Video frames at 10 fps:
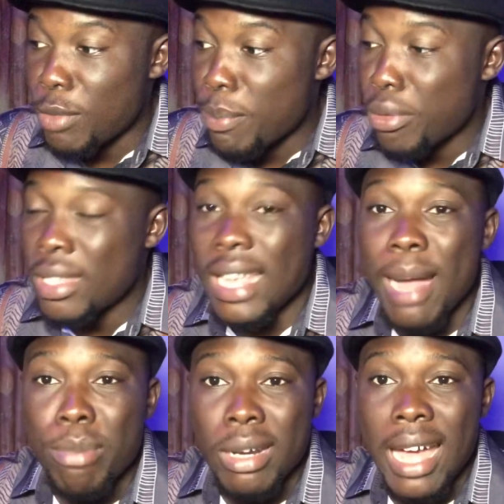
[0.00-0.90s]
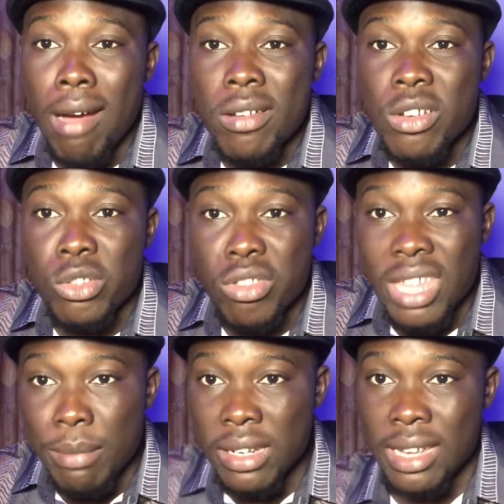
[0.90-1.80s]
be putting her body out there on
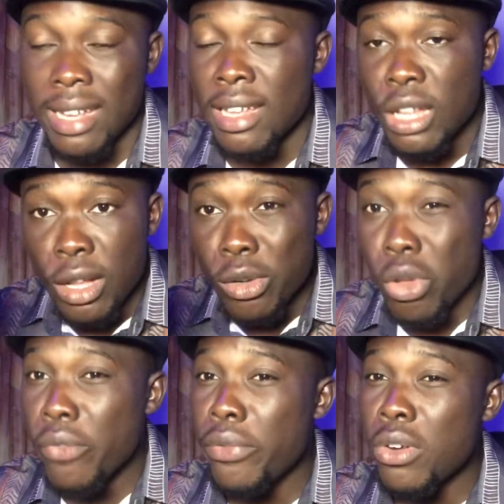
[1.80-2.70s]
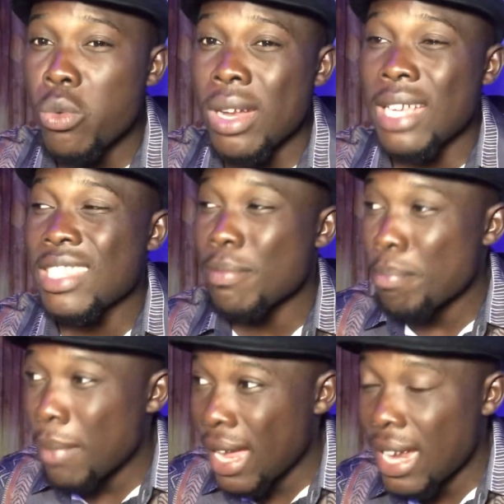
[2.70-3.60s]
social media, knowing fully well that
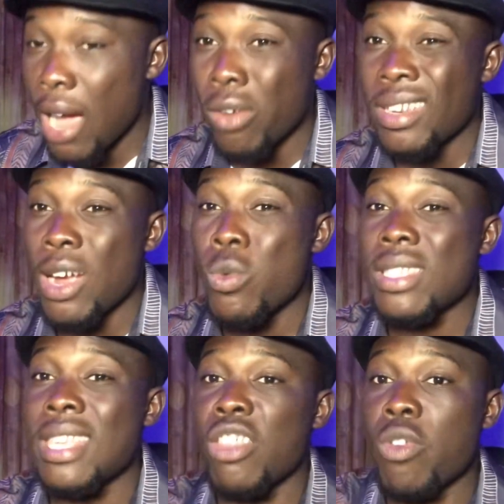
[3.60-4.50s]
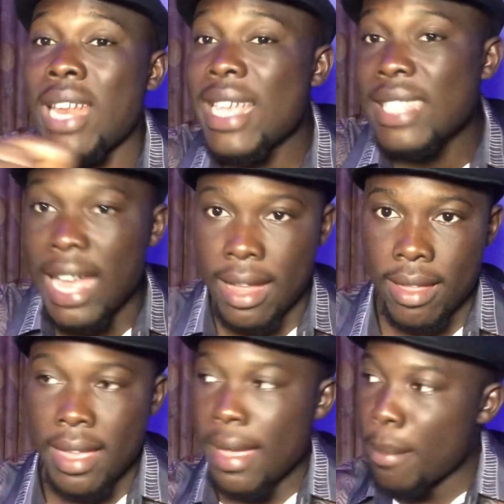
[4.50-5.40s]
men out there will sexualize her.
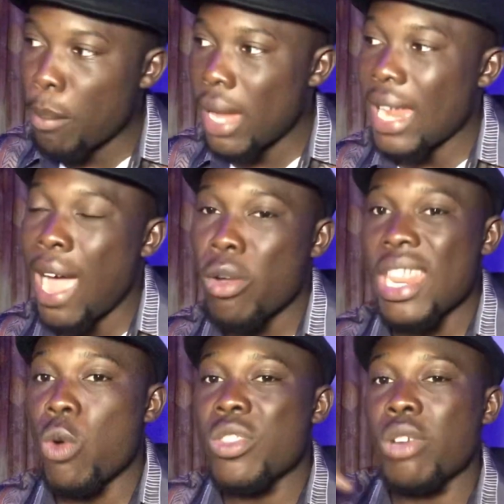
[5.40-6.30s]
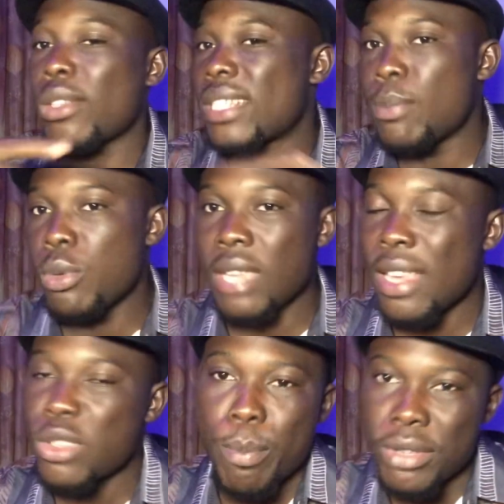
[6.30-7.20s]
Men out there will try to sleep with her.
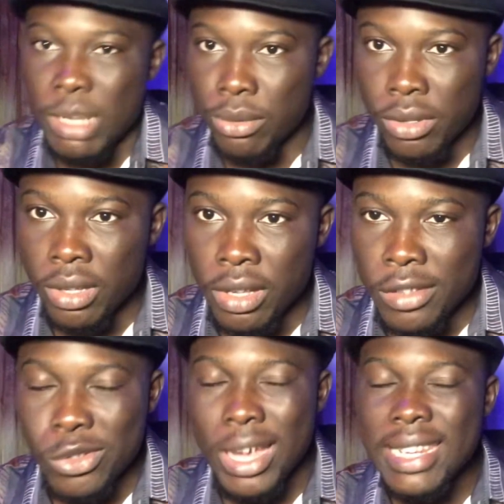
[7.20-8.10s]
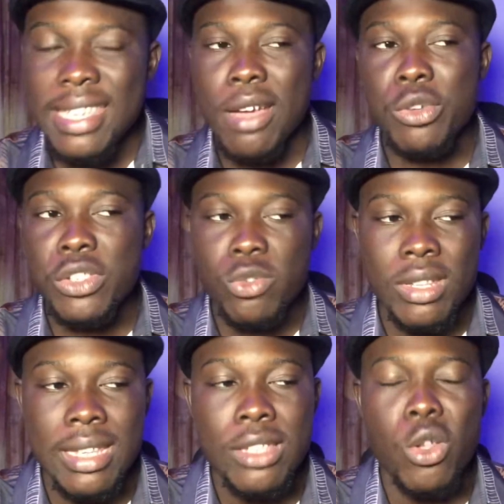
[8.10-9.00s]
It's not possible. So any girl who is
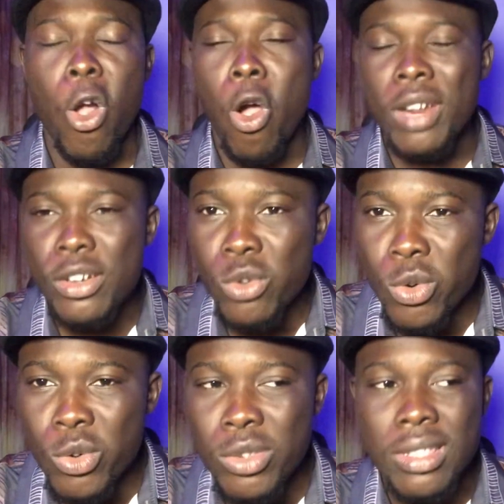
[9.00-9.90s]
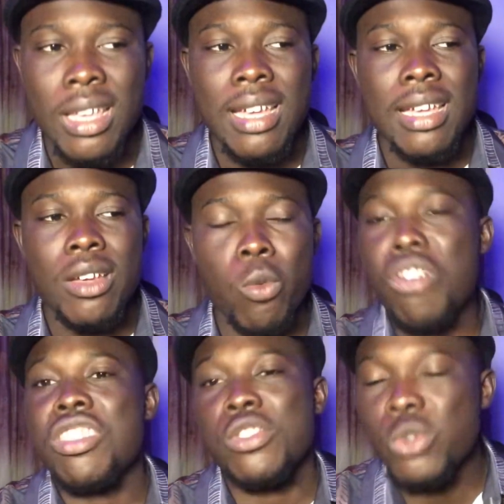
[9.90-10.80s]
doing this already knows
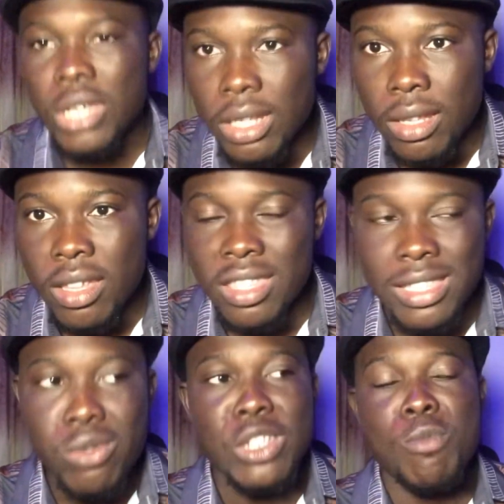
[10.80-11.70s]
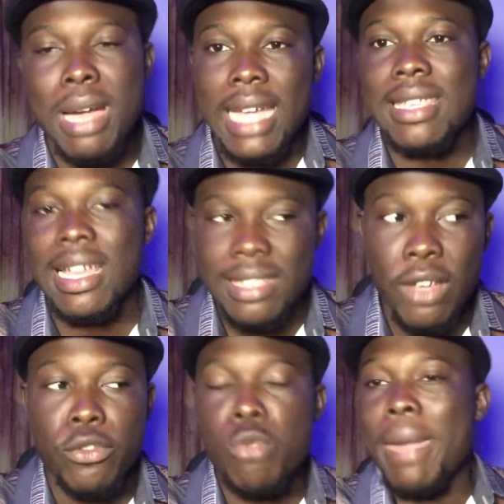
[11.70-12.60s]
what she's doing. She's trying to market
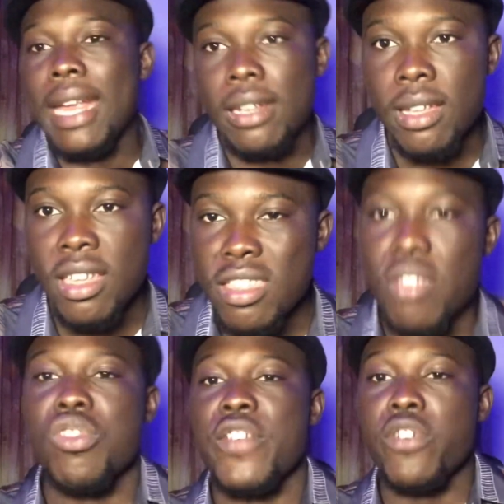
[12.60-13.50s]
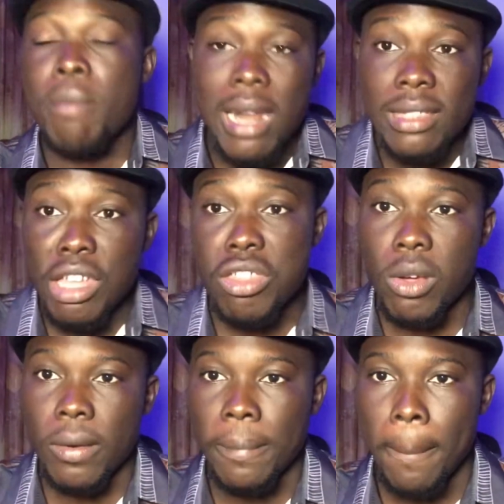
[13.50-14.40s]
herself to men. She's looking for male attention.